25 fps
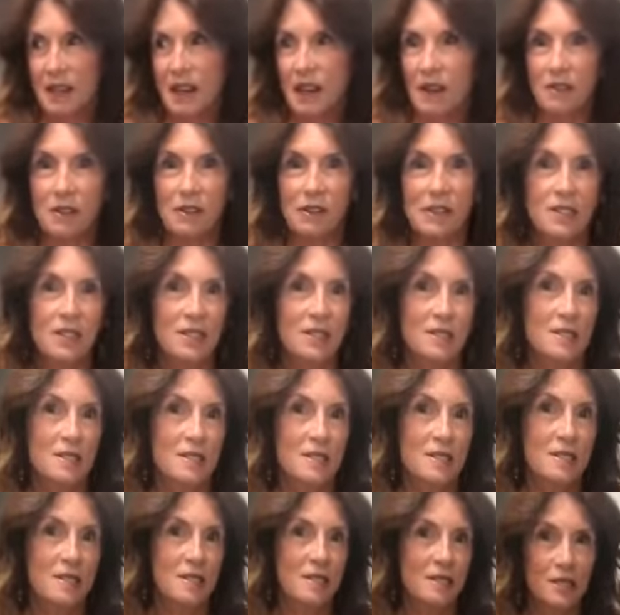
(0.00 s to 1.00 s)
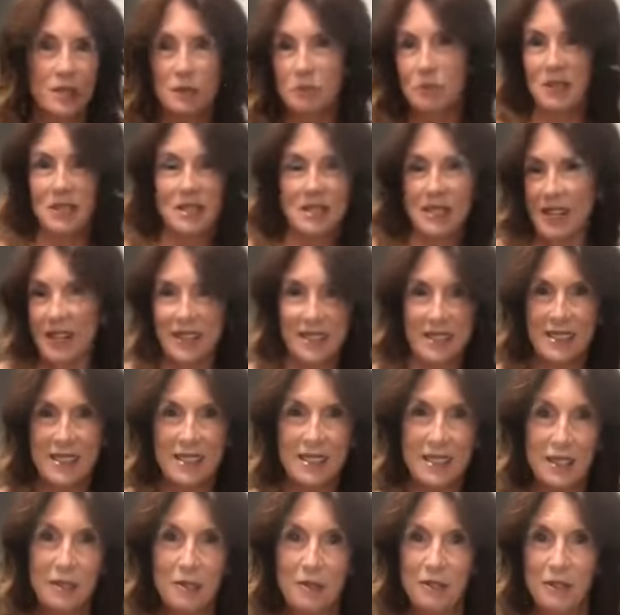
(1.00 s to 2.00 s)
everything's going to be slightly
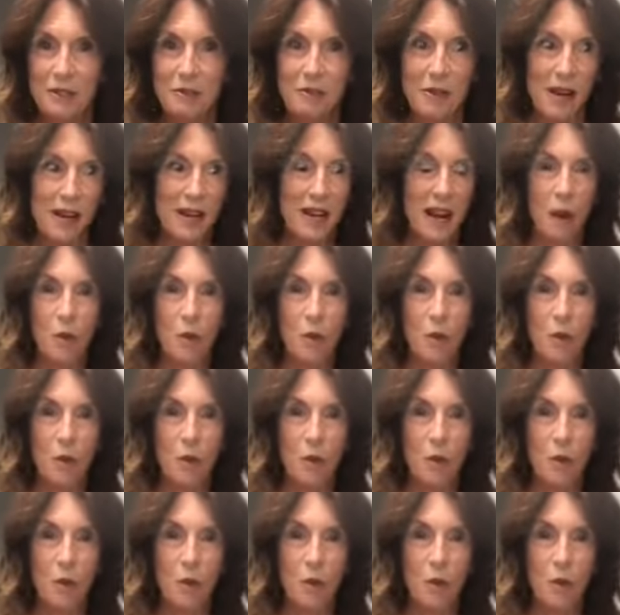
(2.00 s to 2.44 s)
different, right?